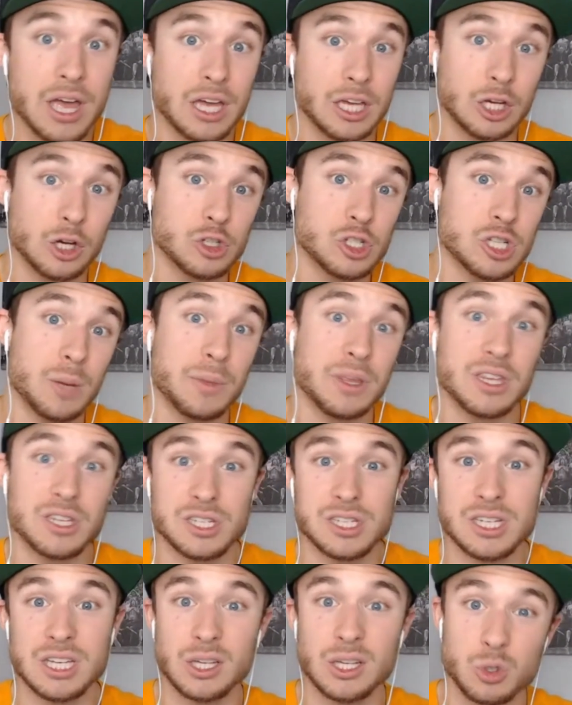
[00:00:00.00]
you're telling me the
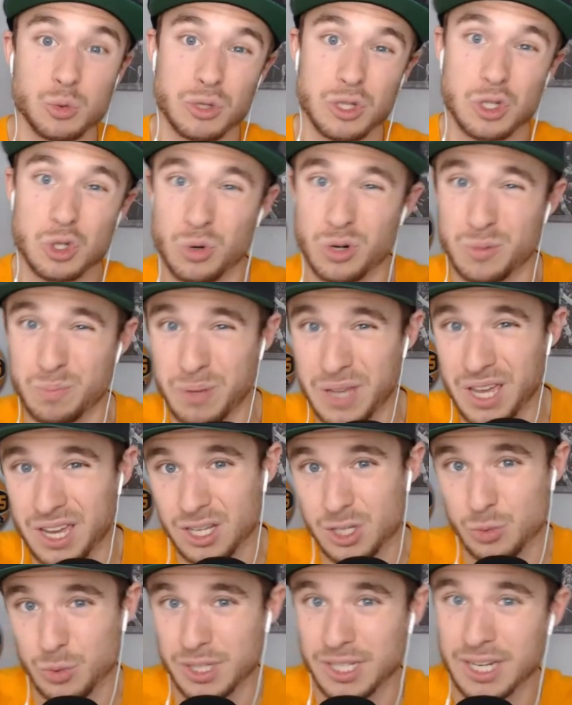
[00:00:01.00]
Steelers with George
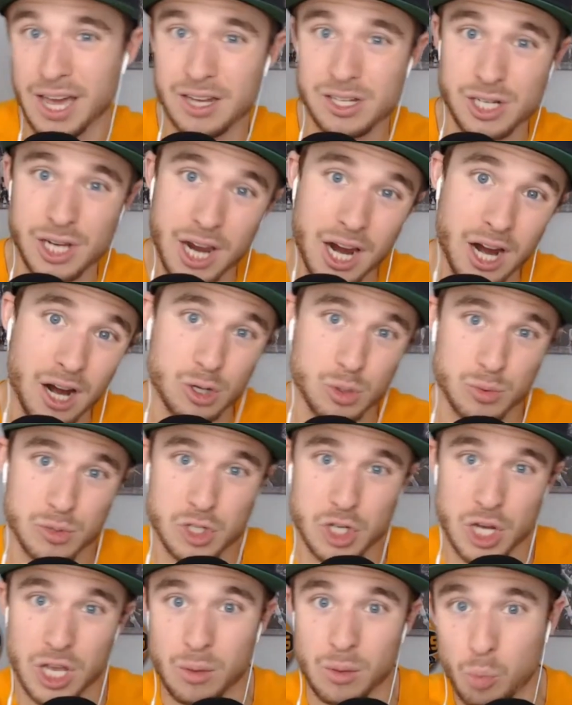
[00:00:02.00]
Pickens, with Najee Harris, with
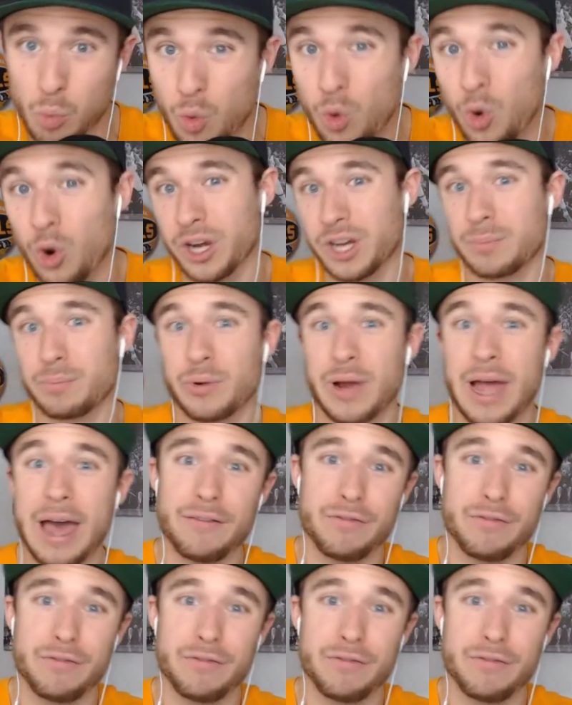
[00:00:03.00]
Jalen Warren and Pratt